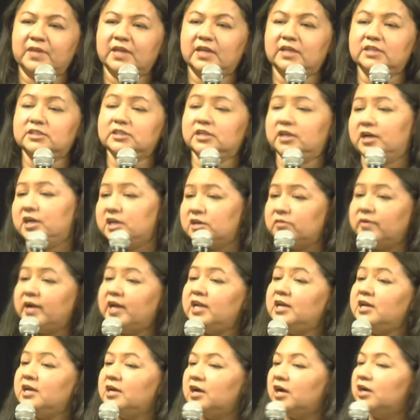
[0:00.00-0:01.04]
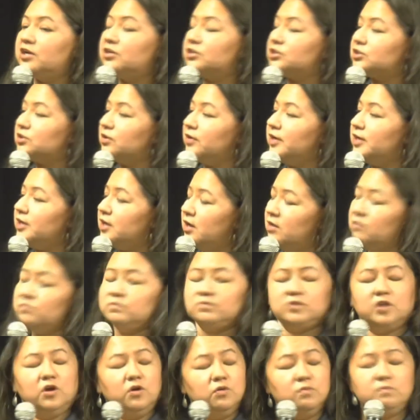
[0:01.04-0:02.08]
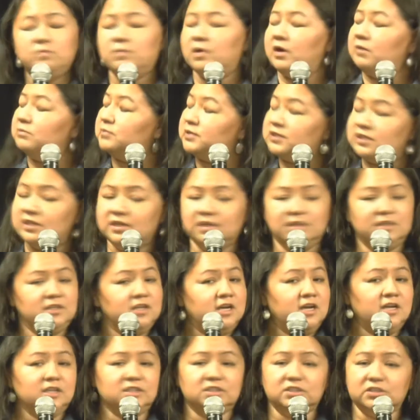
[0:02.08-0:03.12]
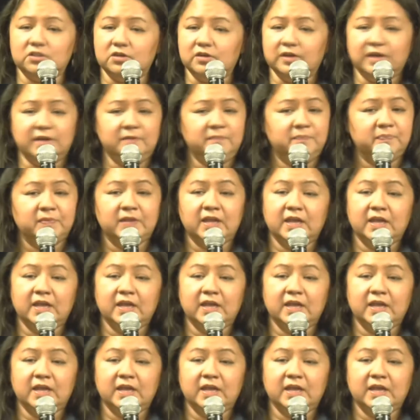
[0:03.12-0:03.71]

He said, are you ready? Are you sorry now? Nope, I'm still not sorry.